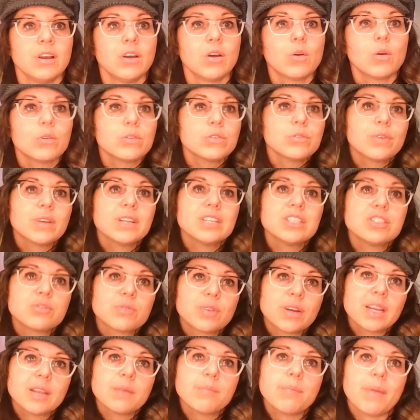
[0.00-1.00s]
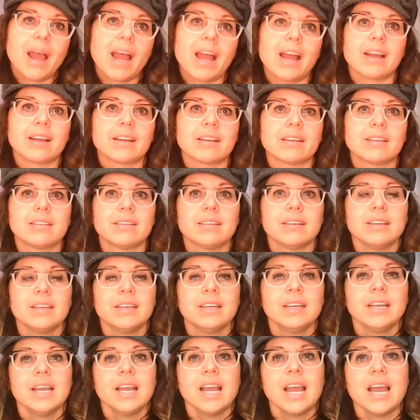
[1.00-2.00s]
Or do I shrink back
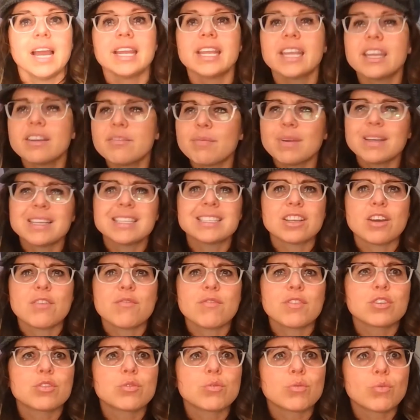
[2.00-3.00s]
and give myself a